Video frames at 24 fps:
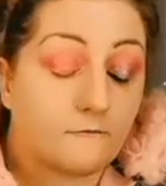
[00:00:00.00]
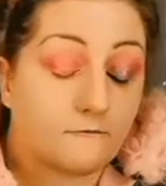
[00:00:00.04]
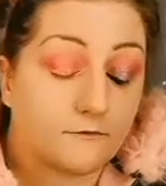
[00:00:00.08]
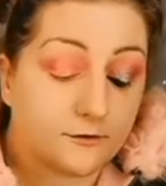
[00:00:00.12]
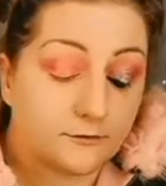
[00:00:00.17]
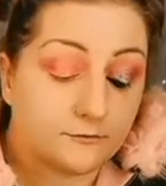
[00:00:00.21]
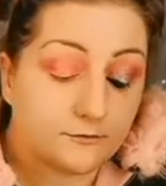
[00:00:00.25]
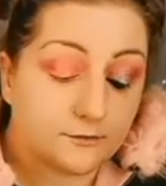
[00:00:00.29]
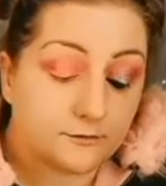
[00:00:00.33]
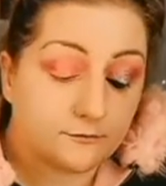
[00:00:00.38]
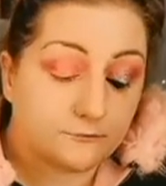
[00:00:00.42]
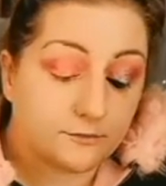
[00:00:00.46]

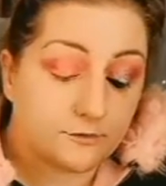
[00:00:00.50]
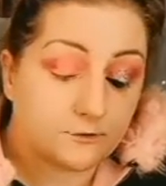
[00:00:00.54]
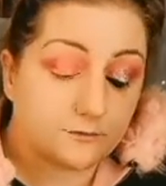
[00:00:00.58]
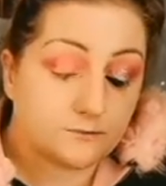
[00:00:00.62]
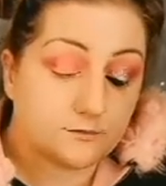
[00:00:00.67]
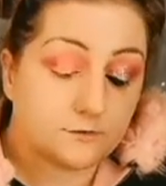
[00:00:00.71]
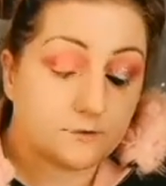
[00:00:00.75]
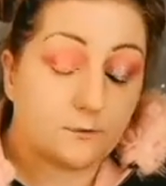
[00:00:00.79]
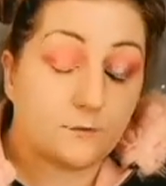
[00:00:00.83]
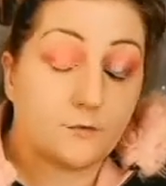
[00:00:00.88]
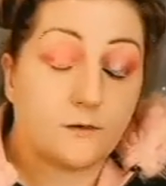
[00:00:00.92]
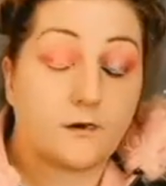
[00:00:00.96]
very
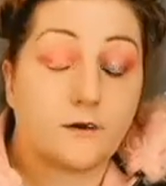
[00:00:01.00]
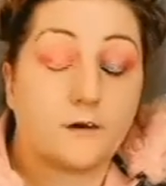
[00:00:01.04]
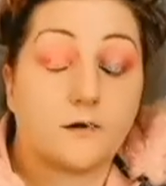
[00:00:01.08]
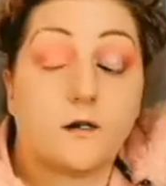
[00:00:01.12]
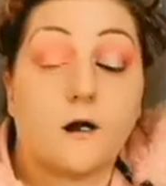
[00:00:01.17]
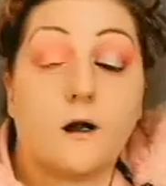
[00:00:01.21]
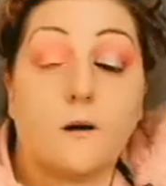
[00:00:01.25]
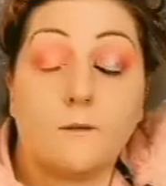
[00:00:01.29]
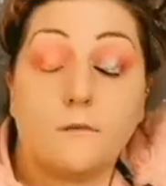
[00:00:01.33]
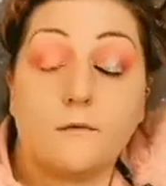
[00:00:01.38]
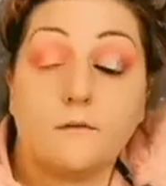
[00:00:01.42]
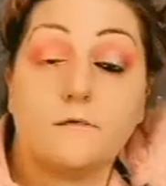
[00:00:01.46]
rarely, but a
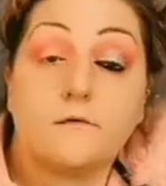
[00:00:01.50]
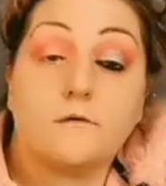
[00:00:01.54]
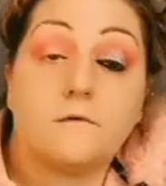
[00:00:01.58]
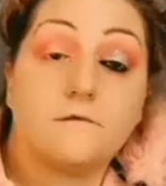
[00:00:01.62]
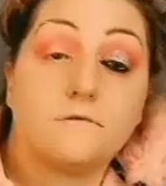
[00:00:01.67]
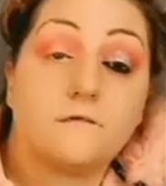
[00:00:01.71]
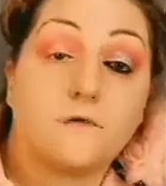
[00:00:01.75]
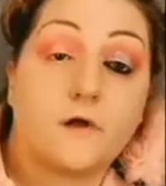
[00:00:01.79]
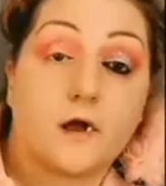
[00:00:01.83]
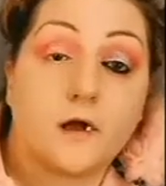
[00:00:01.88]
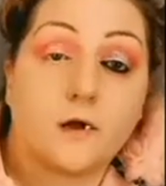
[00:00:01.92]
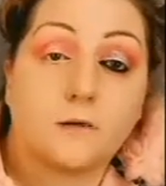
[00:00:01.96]
couple
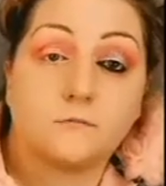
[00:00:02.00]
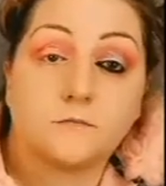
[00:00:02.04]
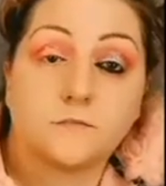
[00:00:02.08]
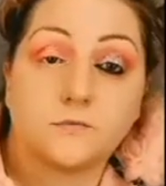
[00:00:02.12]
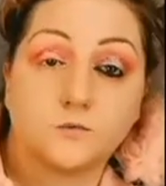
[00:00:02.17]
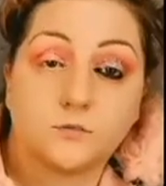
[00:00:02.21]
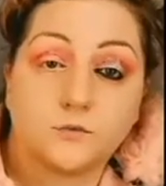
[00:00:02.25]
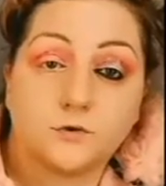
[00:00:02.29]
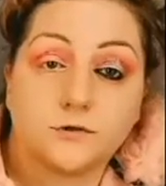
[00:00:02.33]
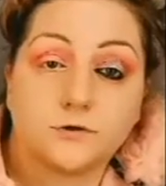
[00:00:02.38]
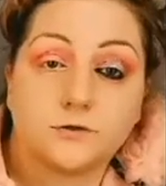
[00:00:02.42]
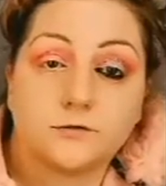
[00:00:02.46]
of times
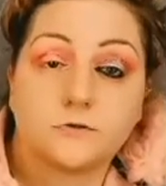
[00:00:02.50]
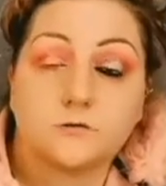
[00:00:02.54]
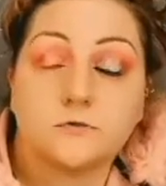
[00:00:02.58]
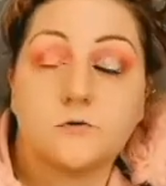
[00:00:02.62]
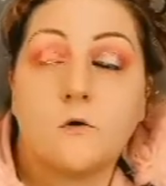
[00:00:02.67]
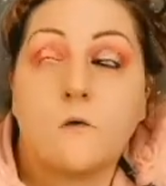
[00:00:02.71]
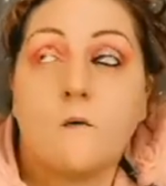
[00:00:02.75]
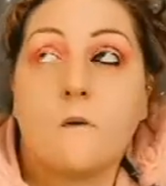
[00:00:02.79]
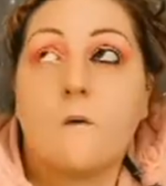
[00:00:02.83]
where